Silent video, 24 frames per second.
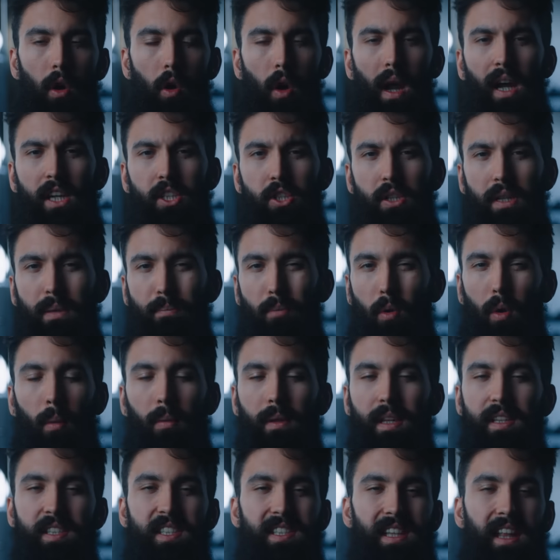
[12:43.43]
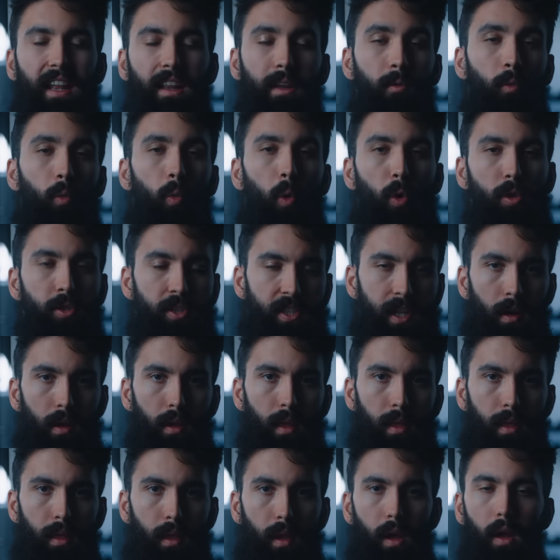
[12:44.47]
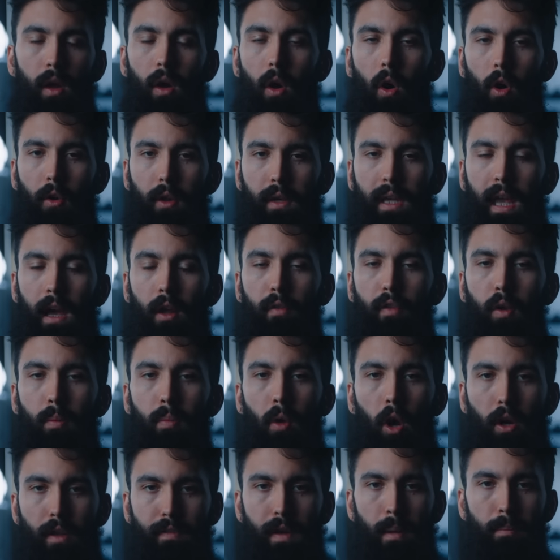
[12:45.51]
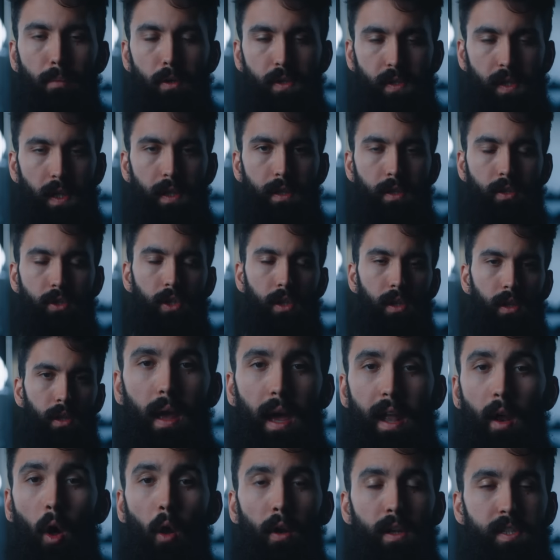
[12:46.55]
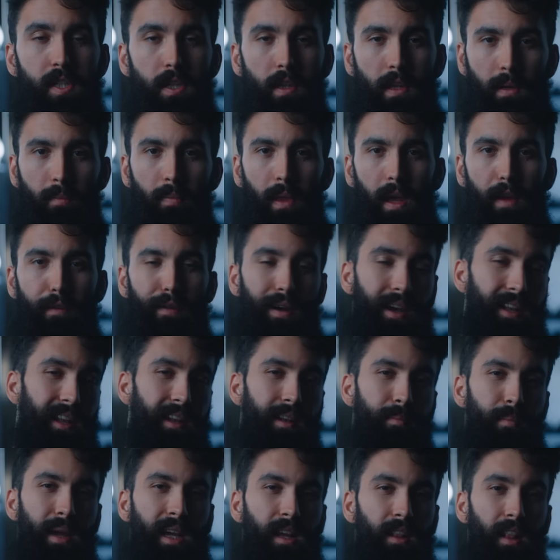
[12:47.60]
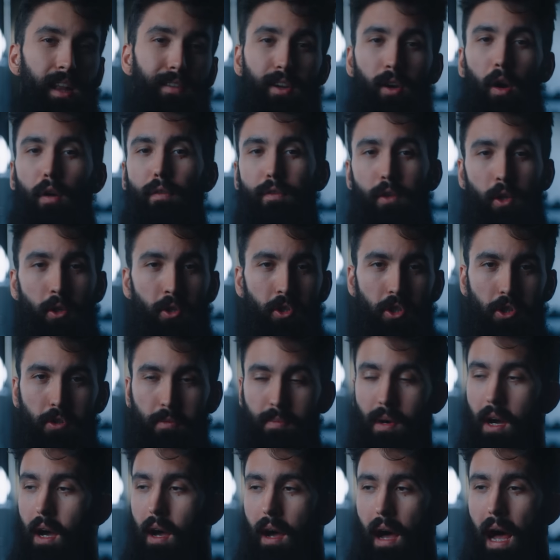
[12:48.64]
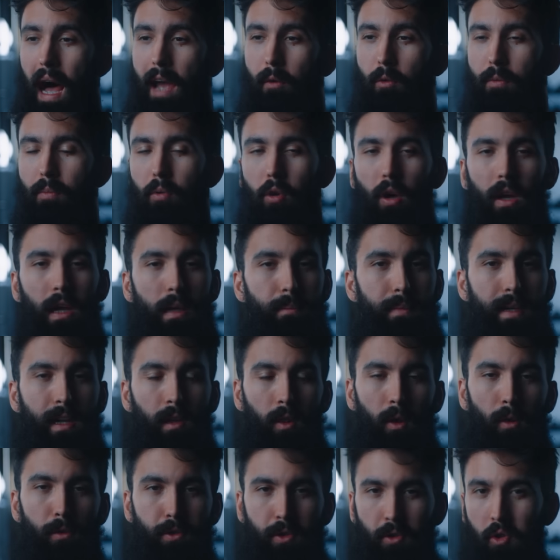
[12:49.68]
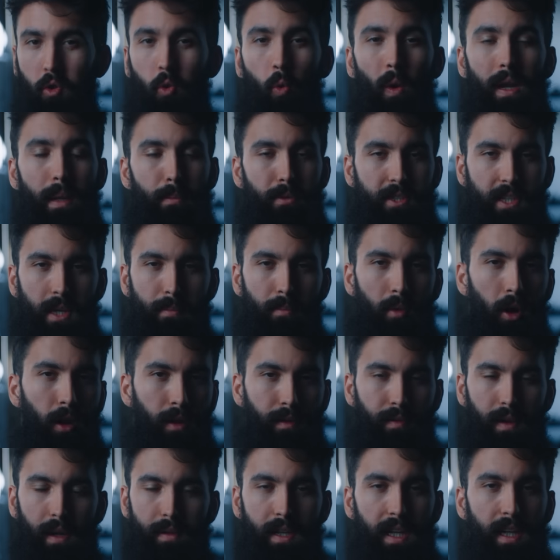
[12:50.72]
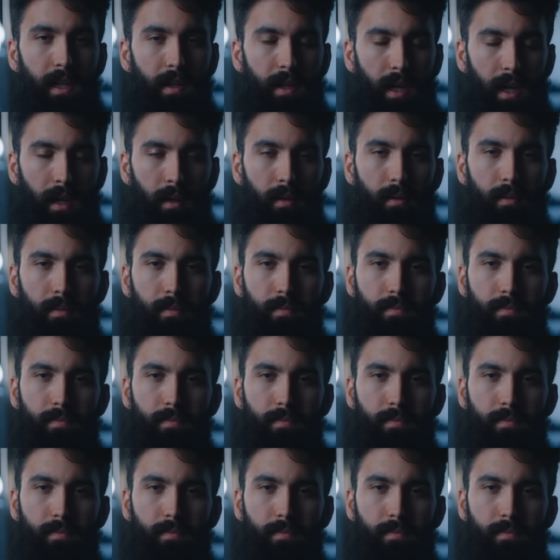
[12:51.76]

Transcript: are actually probably in slightly worse health on account of their body fat percentage. And honestly, if I didn't make a living off YouTube, I would probably be closer to 20% body fat day to day.